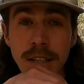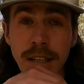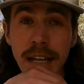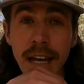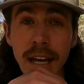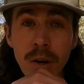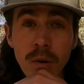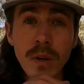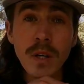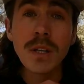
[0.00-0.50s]

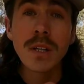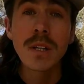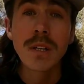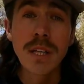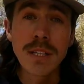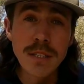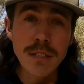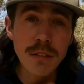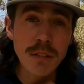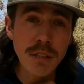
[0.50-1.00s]
Now
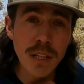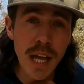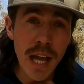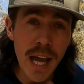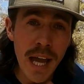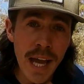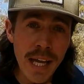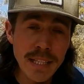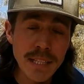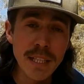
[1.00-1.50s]
let's look
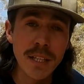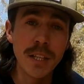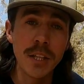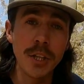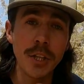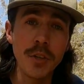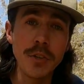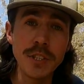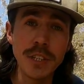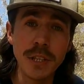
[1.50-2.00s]
at
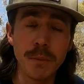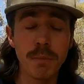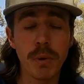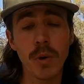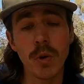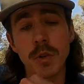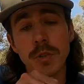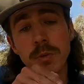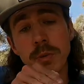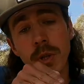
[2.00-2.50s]
using the
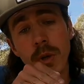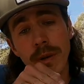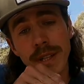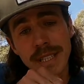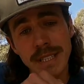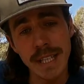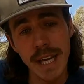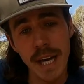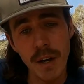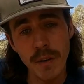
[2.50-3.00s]
poles when
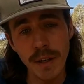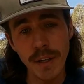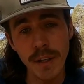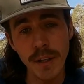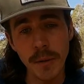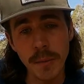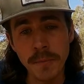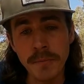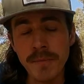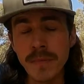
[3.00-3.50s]
going
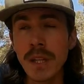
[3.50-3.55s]
downhill.